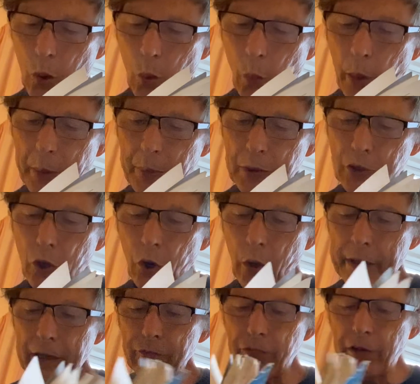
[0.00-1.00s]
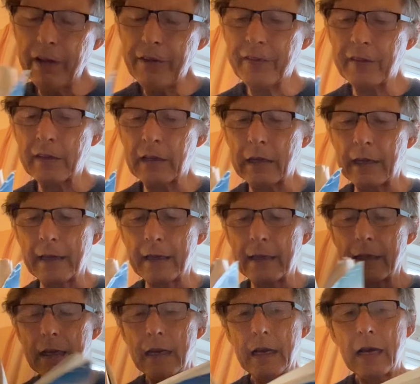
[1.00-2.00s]
We were talking recently
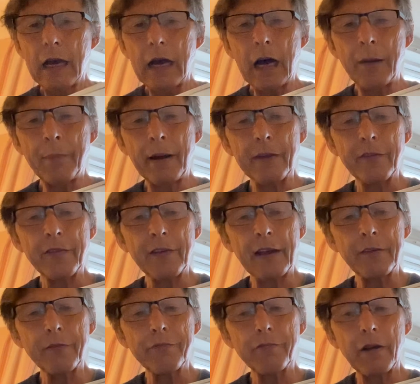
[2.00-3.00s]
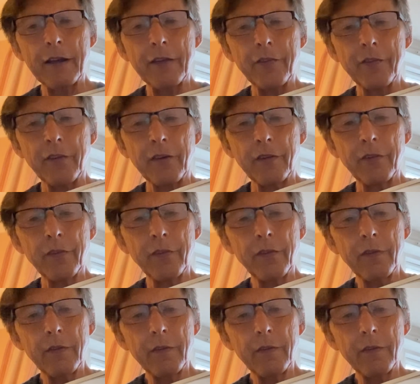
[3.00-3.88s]
about St. Francis.